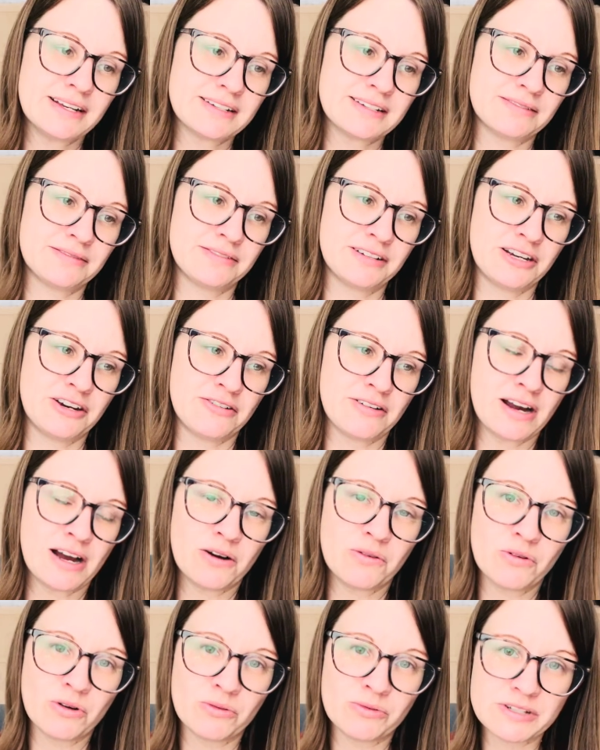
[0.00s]
to figure out
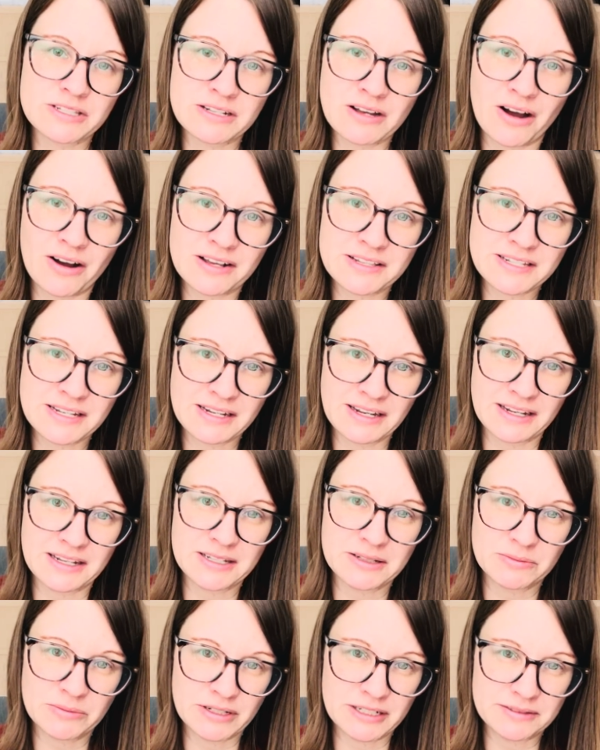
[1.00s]
what was causing
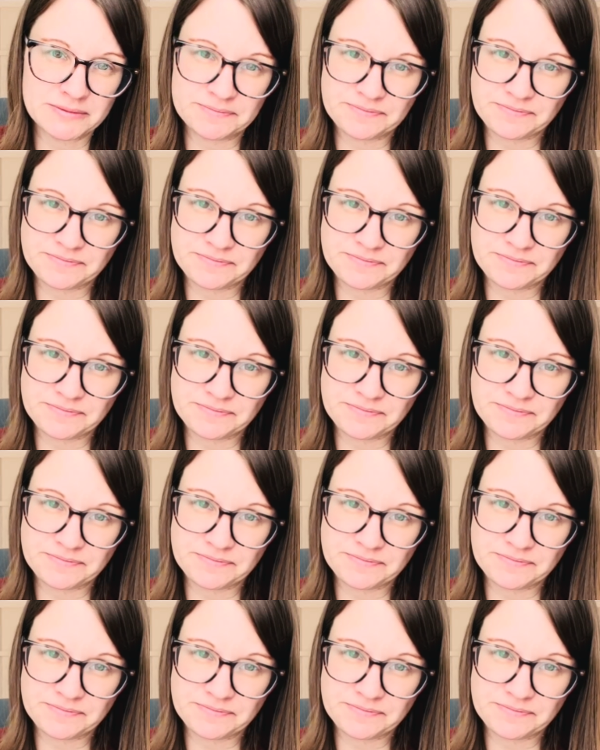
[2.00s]
it, but